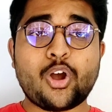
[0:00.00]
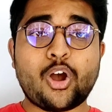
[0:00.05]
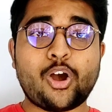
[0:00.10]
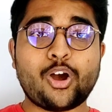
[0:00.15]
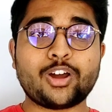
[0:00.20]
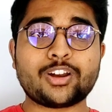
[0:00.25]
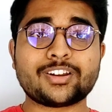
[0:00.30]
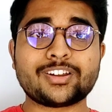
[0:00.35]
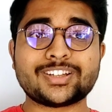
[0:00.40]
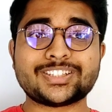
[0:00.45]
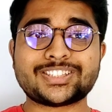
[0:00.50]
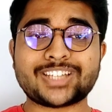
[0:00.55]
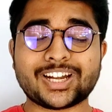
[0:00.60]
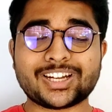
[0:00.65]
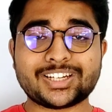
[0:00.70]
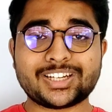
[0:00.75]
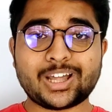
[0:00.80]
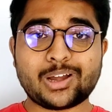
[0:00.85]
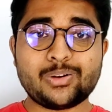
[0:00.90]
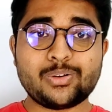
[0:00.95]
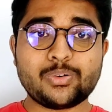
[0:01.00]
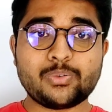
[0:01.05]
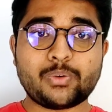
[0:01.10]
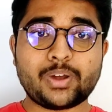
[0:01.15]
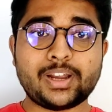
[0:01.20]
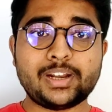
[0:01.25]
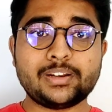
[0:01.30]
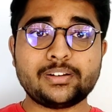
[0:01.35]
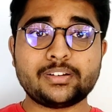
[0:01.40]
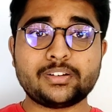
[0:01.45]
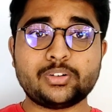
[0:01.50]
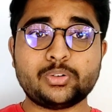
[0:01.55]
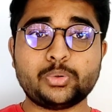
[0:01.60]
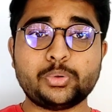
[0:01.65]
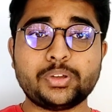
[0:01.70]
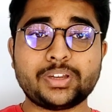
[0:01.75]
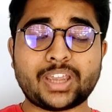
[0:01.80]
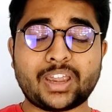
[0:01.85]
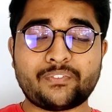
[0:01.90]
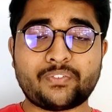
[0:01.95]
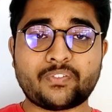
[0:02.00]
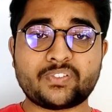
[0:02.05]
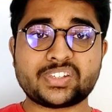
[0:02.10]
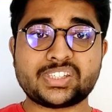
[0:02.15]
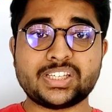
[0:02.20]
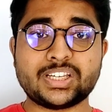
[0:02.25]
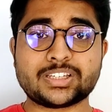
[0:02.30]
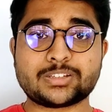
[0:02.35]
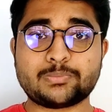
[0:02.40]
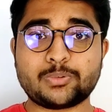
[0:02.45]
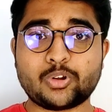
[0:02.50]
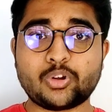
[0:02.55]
or shut down while doing FFCS,